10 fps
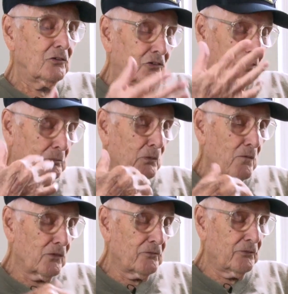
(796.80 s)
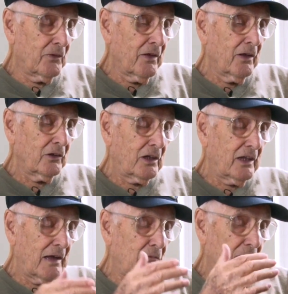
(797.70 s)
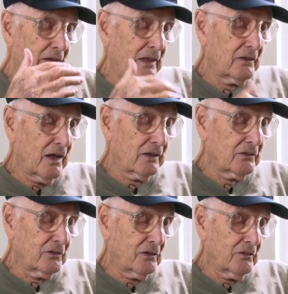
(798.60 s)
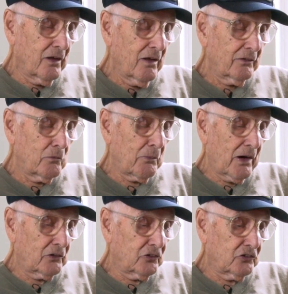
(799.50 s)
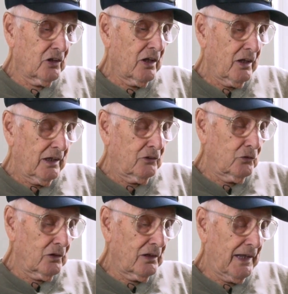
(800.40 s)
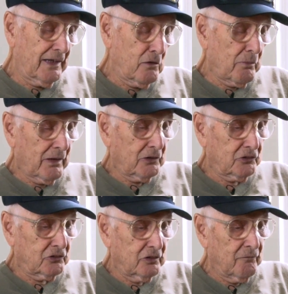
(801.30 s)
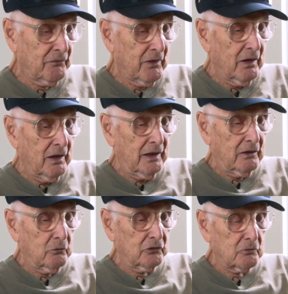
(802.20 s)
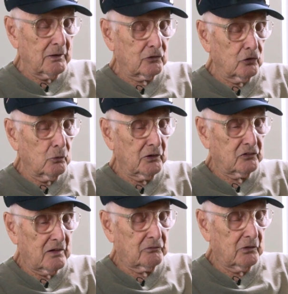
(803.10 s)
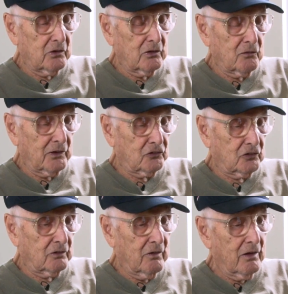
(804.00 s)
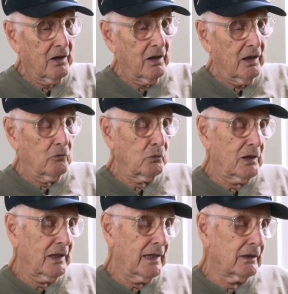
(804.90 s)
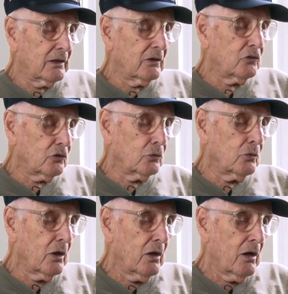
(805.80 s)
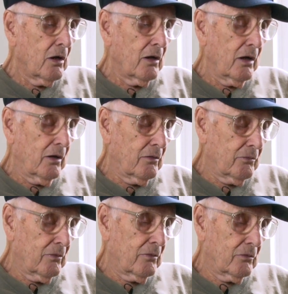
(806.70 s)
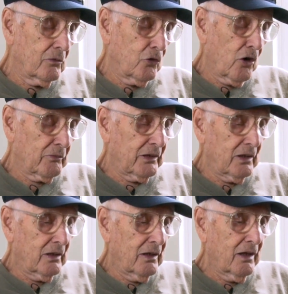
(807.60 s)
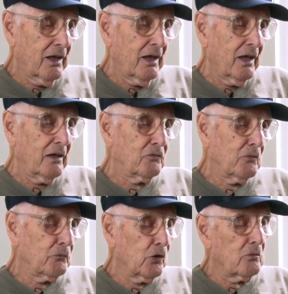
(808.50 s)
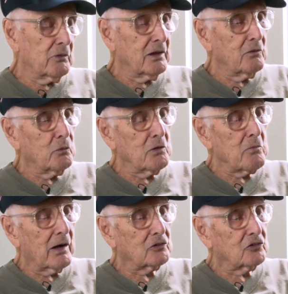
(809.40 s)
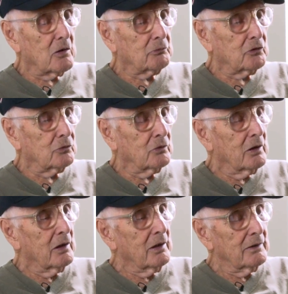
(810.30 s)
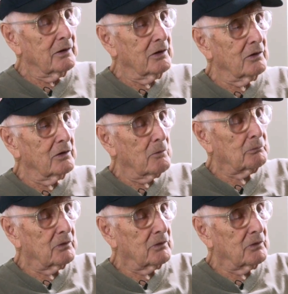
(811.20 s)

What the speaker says: shipped over, climbed out of the barges into the landing barges, and it was about 2 weeks after the invasion, and we landed into Normandy, and from Normandy we marched up to the hill,